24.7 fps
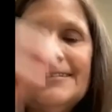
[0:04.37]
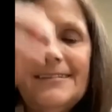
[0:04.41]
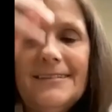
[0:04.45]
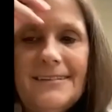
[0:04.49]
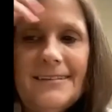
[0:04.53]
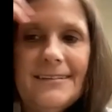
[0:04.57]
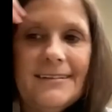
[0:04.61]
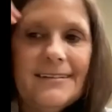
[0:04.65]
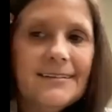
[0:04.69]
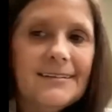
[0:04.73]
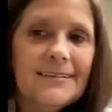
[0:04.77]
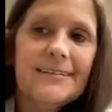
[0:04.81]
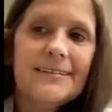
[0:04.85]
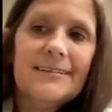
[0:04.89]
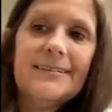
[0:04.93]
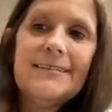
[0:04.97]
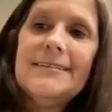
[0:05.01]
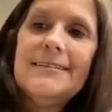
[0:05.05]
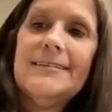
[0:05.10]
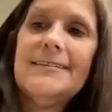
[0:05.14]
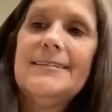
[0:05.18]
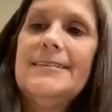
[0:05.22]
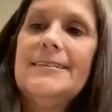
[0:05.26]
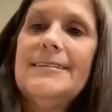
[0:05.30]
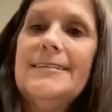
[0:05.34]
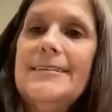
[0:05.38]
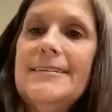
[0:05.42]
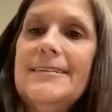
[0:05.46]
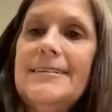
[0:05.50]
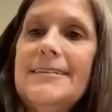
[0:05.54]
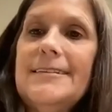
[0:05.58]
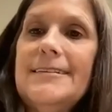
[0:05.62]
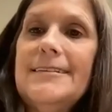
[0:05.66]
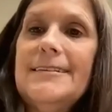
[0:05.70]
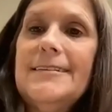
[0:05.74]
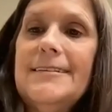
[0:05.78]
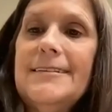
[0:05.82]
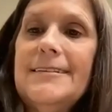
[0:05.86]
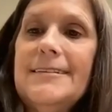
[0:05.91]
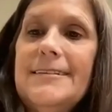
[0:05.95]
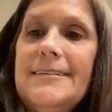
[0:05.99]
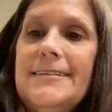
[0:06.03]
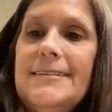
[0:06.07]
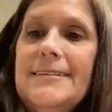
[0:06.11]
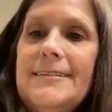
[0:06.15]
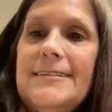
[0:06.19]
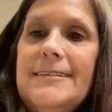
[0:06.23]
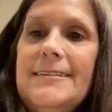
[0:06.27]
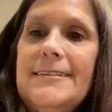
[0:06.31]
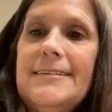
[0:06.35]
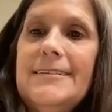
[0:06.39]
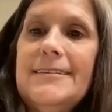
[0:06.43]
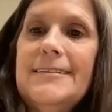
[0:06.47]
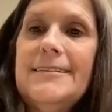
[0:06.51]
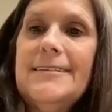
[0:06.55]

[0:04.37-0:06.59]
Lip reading: (not speaking)